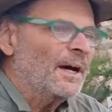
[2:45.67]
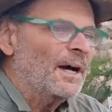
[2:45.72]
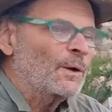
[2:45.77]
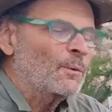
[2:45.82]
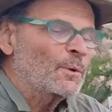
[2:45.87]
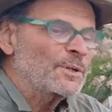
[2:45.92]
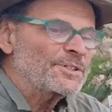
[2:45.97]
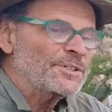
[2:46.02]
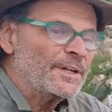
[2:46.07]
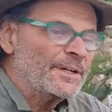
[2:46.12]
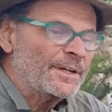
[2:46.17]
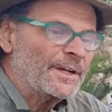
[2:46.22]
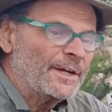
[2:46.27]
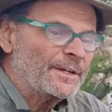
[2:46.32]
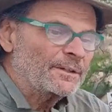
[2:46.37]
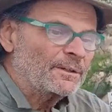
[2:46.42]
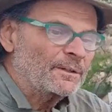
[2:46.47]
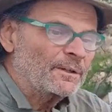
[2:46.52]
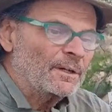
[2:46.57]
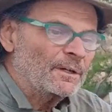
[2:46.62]
I wish I
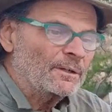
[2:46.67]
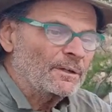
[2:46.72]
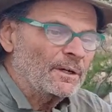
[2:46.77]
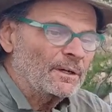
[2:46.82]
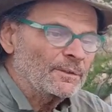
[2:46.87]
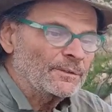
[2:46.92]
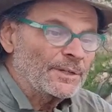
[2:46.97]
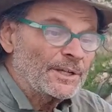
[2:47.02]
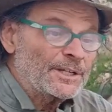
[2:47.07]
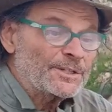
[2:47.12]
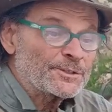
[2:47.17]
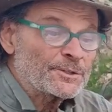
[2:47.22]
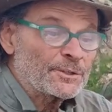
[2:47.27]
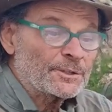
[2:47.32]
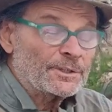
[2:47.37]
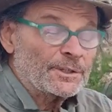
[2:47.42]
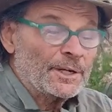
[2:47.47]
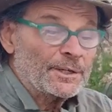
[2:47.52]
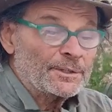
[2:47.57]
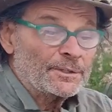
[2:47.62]
had a
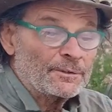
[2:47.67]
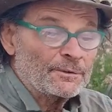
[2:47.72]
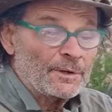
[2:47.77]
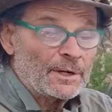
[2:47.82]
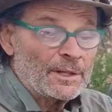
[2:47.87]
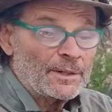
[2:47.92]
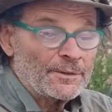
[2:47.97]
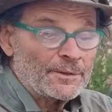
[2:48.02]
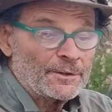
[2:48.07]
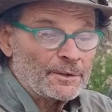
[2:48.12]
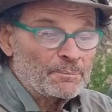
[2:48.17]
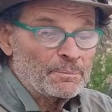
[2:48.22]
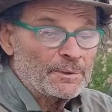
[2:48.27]
laser cutter rather than